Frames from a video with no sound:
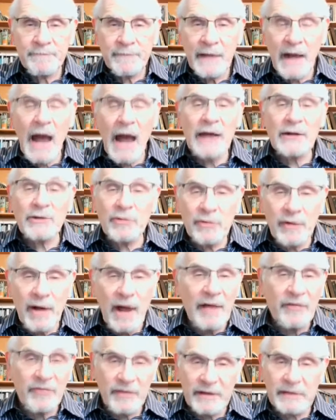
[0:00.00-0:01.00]
I do
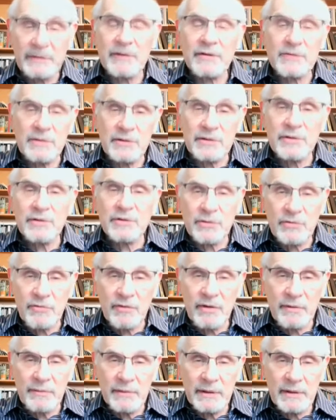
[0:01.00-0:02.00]
not think there's a
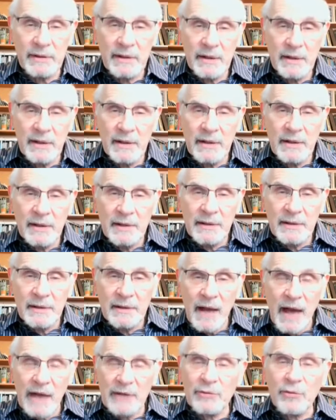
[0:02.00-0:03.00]
disagreement.
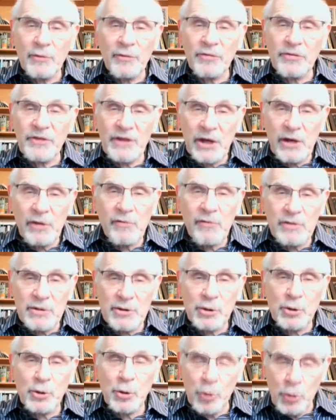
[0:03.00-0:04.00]
I don't think
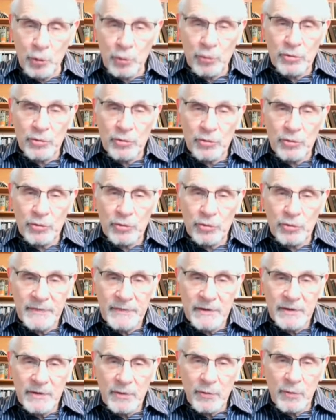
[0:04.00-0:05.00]
Chris Coons,
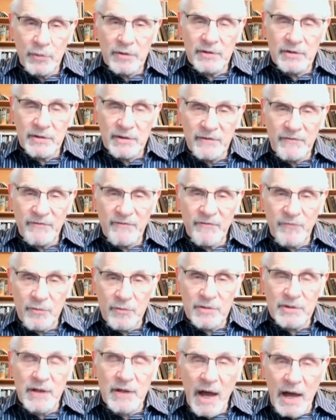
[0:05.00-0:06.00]
who is the
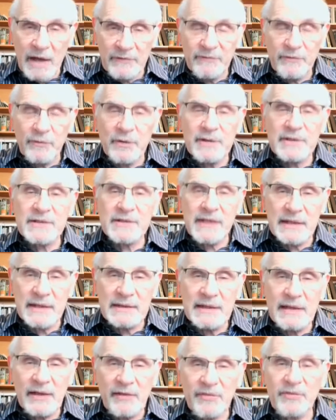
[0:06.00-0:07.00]
first envoy
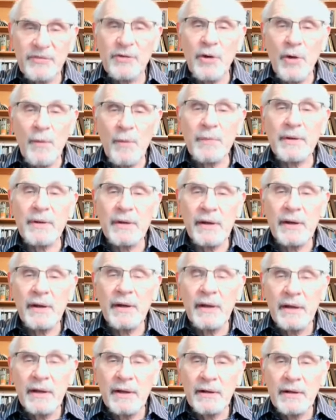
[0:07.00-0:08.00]
sent to Ethiopia,
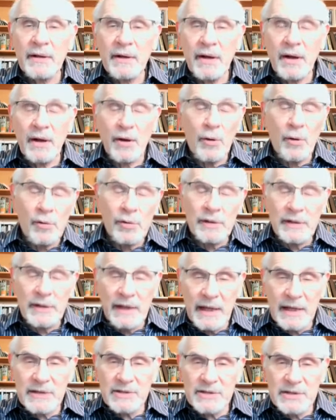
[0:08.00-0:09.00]
uh, early
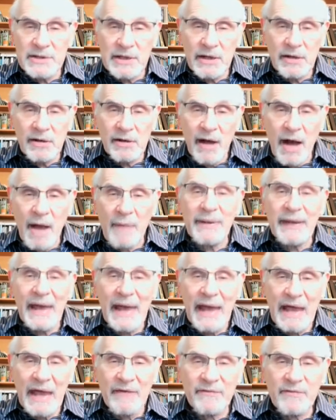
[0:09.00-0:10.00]
last year on
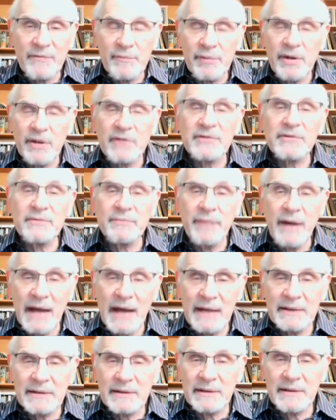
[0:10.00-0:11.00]
behalf of President
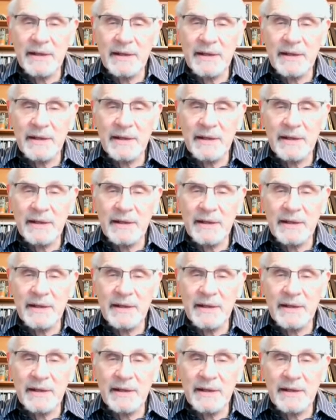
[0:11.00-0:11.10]
Biden